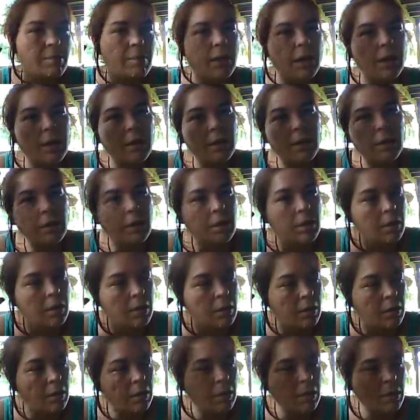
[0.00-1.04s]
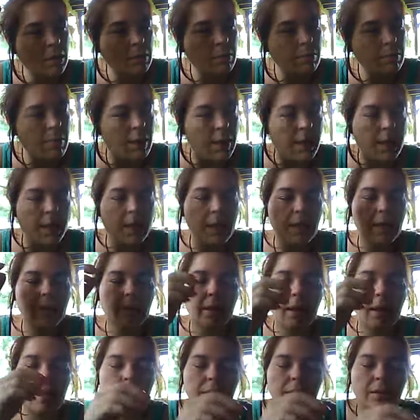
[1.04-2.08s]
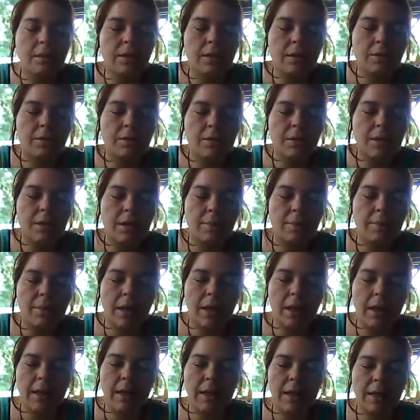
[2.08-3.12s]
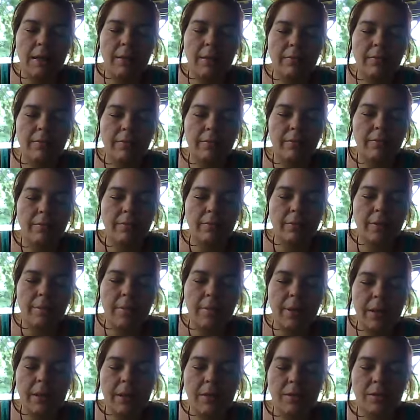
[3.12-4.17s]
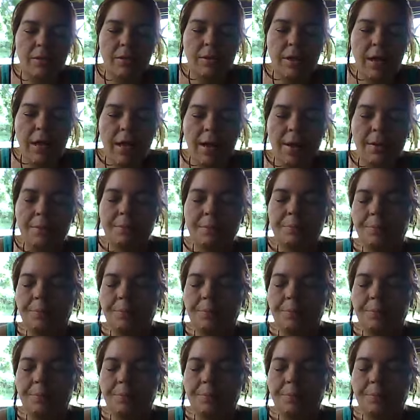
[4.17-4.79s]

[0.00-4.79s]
but my head got too stimulated from yesterday.